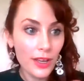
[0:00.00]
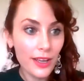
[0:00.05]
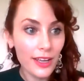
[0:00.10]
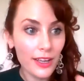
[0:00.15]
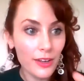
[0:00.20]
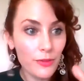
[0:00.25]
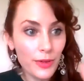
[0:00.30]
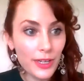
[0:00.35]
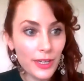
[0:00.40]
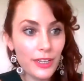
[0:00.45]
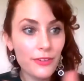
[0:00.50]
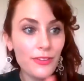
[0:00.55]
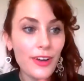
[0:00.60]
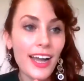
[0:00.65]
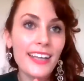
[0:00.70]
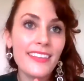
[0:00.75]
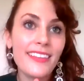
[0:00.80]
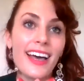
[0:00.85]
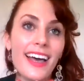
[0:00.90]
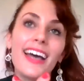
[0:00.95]
and
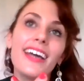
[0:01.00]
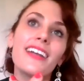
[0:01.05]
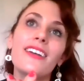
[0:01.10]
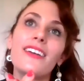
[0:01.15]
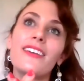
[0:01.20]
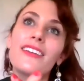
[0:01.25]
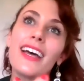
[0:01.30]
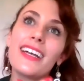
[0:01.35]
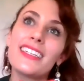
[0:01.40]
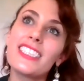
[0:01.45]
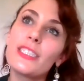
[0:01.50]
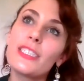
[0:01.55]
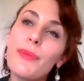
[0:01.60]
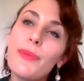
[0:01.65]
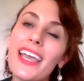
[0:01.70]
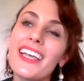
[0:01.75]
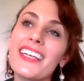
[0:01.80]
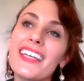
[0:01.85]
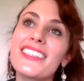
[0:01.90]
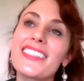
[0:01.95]
redefine that that
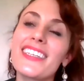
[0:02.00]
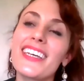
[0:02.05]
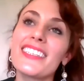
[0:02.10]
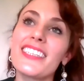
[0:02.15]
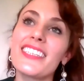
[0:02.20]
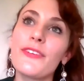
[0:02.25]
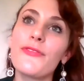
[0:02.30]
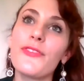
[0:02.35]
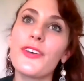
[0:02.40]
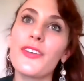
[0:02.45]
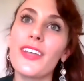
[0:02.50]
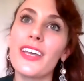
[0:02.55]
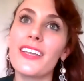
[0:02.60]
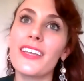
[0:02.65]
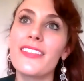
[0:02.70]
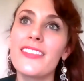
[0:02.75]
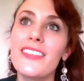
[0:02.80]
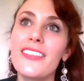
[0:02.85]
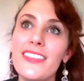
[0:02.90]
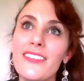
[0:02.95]
space because i feel like
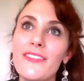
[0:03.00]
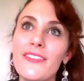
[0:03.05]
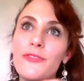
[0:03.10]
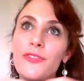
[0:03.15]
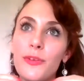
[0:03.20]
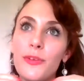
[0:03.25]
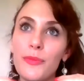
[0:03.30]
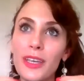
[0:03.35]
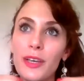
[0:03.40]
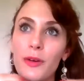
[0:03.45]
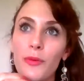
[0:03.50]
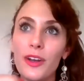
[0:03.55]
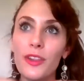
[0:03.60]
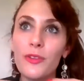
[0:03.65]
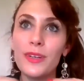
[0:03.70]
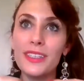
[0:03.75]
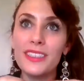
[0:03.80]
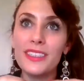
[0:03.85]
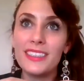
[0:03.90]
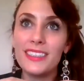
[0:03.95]
for me one of the
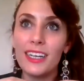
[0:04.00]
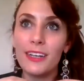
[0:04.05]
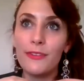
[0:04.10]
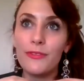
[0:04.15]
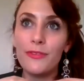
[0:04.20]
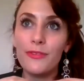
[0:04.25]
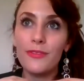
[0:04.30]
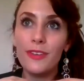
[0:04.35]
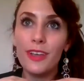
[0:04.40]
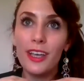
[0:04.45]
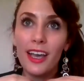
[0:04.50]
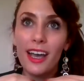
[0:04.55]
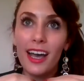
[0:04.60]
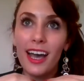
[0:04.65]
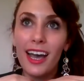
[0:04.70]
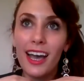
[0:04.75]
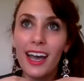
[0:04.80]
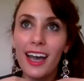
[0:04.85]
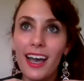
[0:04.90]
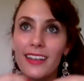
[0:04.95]
reasons i
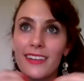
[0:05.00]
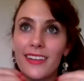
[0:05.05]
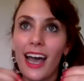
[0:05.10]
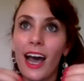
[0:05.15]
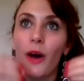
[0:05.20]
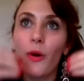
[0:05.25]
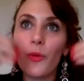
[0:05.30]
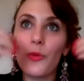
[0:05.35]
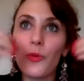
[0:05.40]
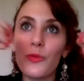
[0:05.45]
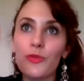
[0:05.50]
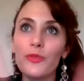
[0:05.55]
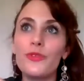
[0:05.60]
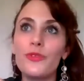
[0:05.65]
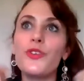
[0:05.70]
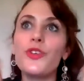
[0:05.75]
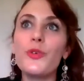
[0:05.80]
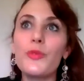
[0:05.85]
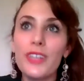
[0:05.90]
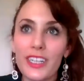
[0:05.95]
how
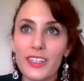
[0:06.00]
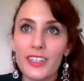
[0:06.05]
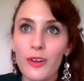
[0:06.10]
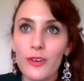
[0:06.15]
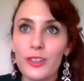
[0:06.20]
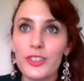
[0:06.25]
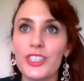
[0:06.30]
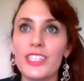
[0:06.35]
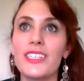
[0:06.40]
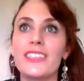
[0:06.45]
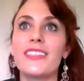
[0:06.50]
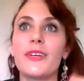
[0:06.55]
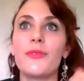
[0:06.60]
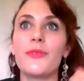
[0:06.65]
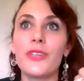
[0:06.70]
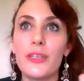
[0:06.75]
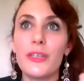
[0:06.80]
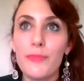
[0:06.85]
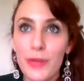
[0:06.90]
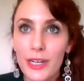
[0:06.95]
new technologies that
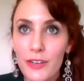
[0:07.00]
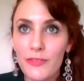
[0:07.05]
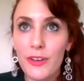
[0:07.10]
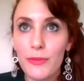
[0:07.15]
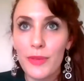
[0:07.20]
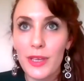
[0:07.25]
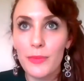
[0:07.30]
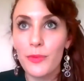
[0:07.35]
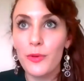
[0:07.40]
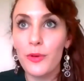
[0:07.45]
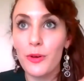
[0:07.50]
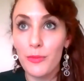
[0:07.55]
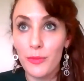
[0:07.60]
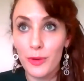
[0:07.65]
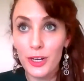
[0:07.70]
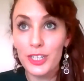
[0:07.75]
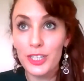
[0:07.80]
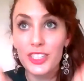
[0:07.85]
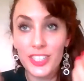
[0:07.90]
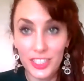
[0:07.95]
really benefit people
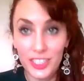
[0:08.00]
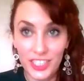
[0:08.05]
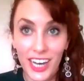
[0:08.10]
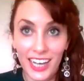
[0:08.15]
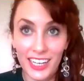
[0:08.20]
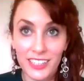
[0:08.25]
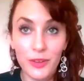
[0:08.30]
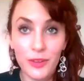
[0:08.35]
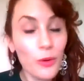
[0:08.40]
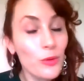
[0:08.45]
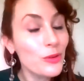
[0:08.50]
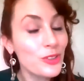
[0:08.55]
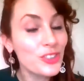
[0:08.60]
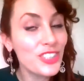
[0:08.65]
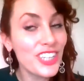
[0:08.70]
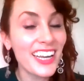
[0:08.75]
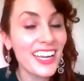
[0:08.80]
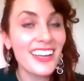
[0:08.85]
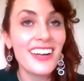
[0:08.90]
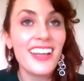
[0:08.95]
emerge such as
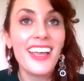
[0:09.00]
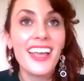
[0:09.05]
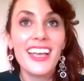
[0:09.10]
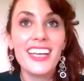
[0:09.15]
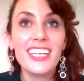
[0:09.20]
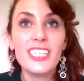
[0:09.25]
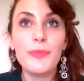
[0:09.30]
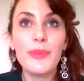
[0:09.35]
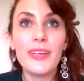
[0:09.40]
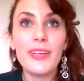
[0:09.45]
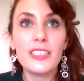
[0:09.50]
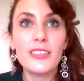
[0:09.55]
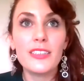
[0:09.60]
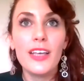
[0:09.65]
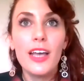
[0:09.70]
holochain is because